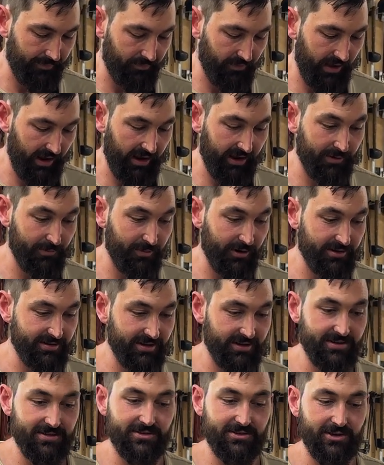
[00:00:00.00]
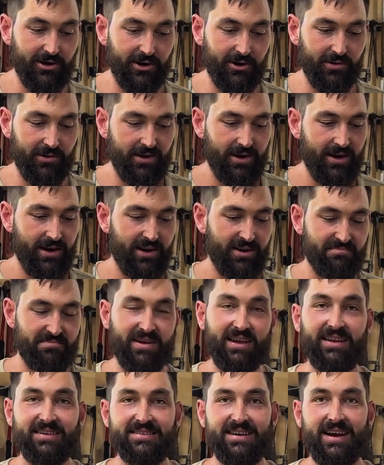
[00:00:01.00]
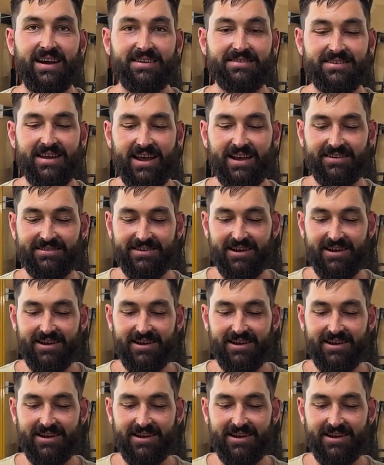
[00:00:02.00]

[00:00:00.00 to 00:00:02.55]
air compressor, so means our tank's